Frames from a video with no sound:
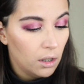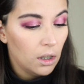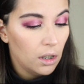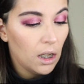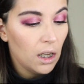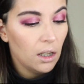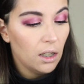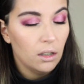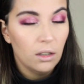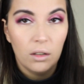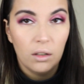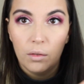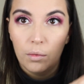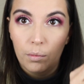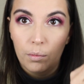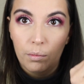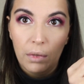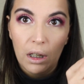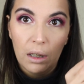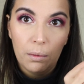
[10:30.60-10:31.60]
and
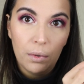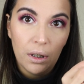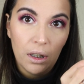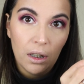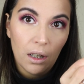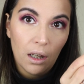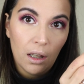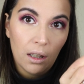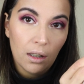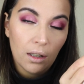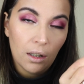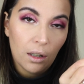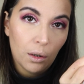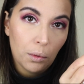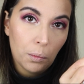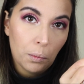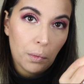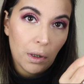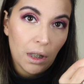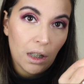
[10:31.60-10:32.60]
maybe a little
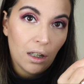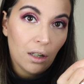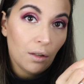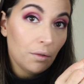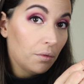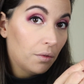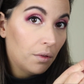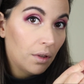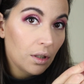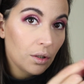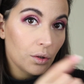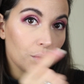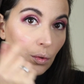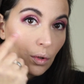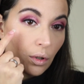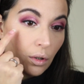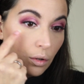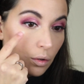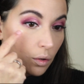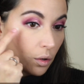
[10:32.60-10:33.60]
bit of this
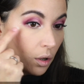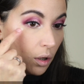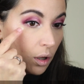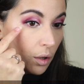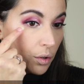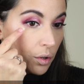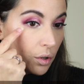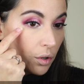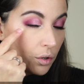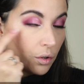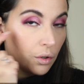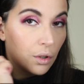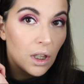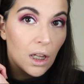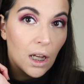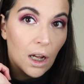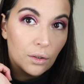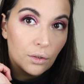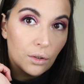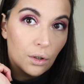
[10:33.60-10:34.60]
one closer to the
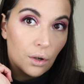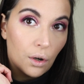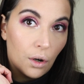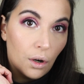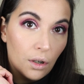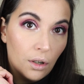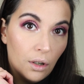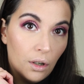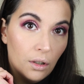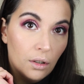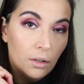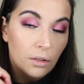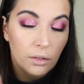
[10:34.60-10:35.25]
outer corner.